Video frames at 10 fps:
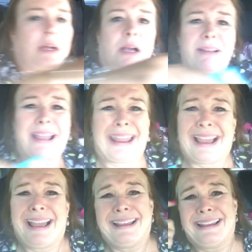okay,
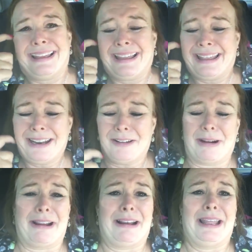I don't
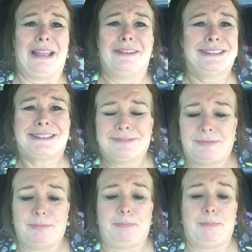wear gloves,
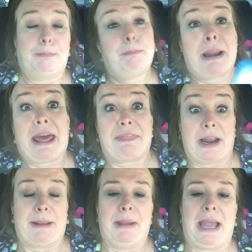but I
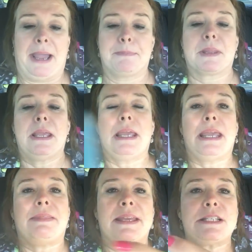thought I might.
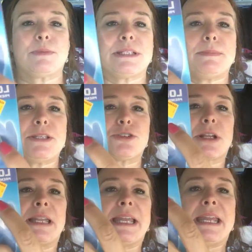This was Mr.
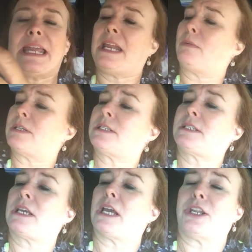Clean, and it
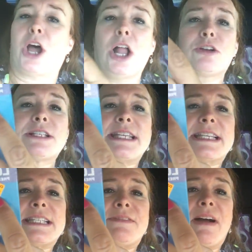was
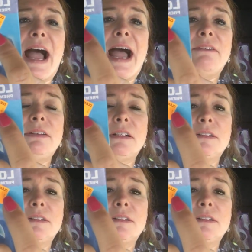$1.65.